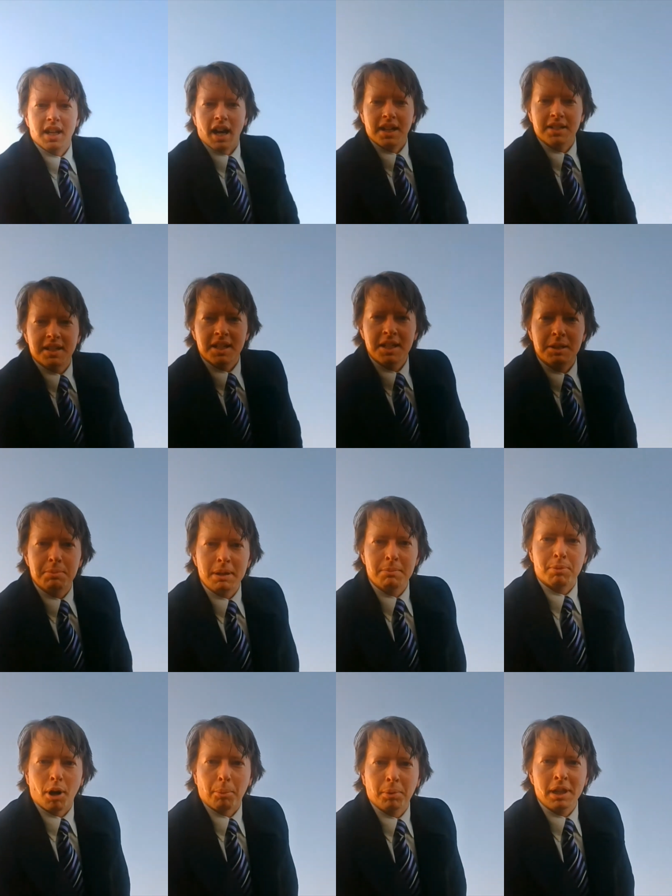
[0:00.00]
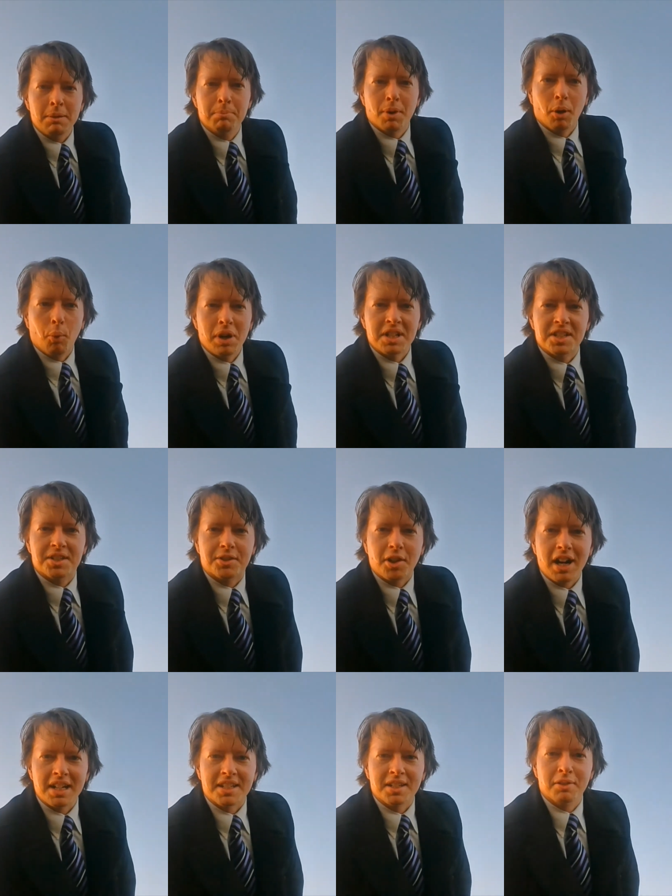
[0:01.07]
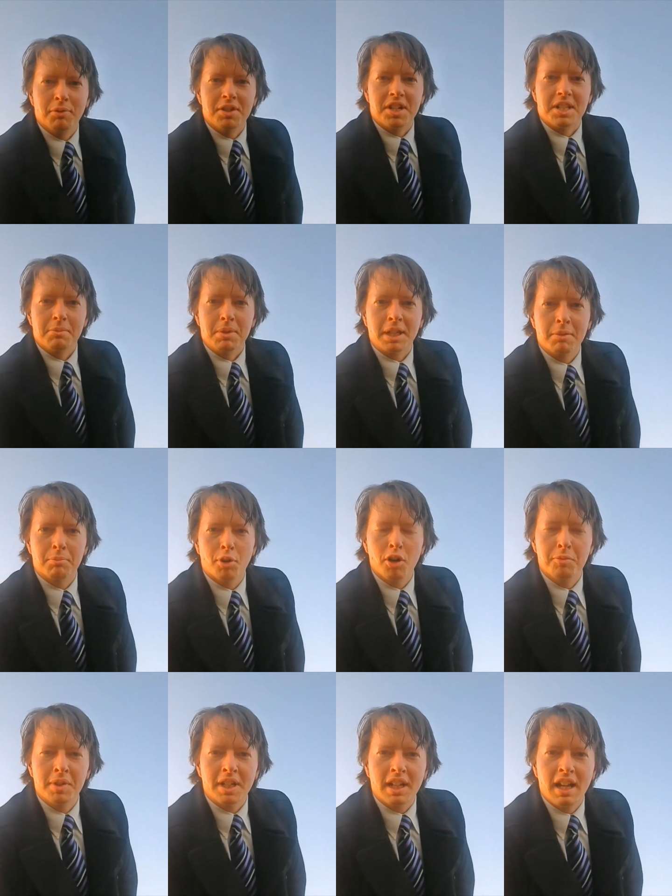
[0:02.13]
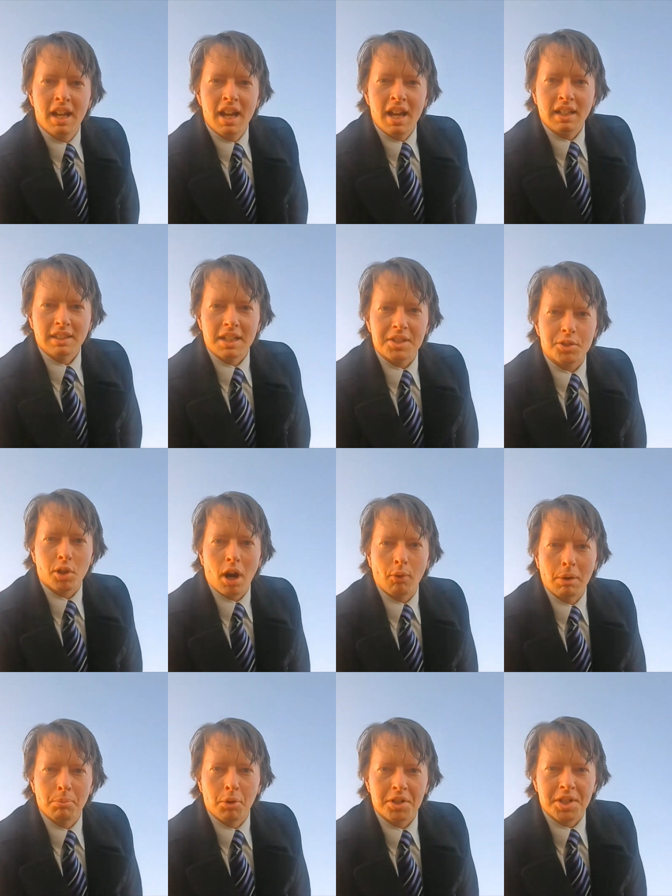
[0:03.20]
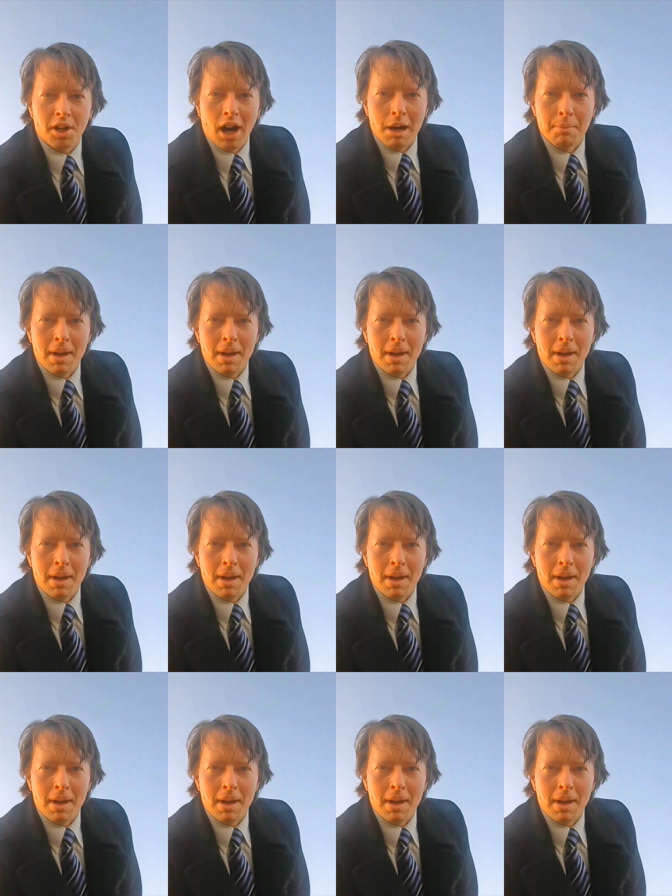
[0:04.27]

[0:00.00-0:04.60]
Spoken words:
Didn't spin properly, but went straight, which is a big improvement. Let's try one more time.